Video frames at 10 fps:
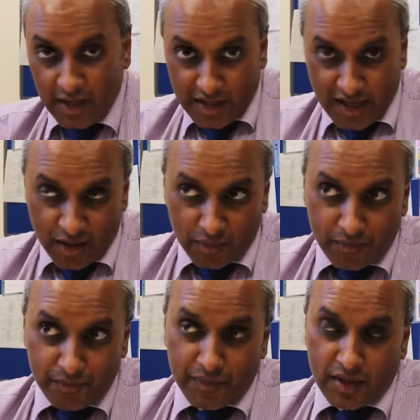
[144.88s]
Now,
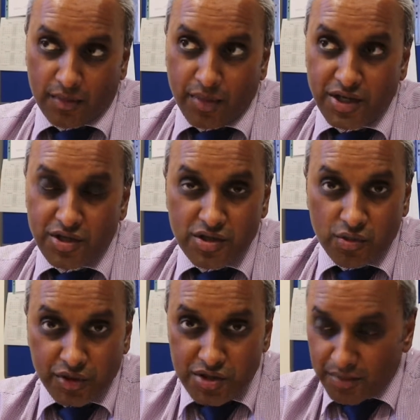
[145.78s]
patients
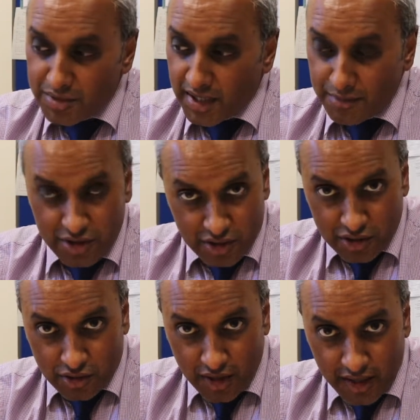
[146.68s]
will sometimes
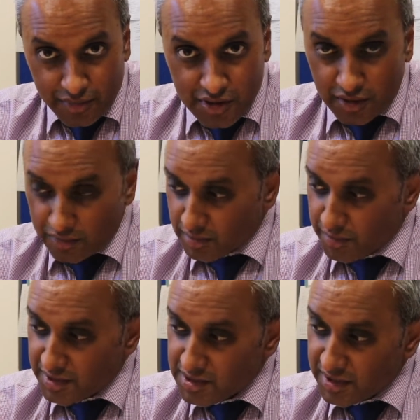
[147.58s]
describe to you that the
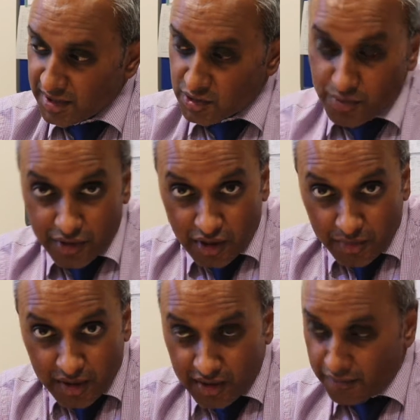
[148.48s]
pins and needles
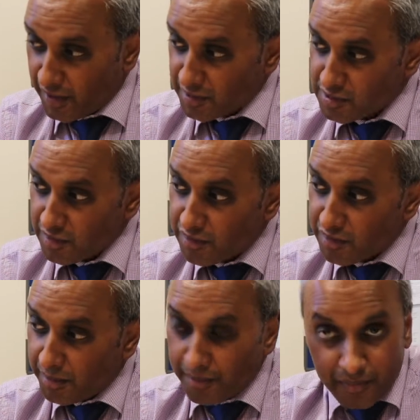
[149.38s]
predominantly affects the
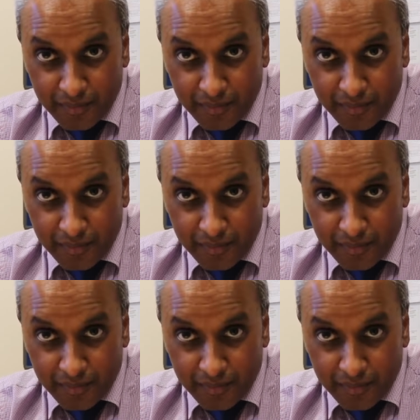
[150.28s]
thumb,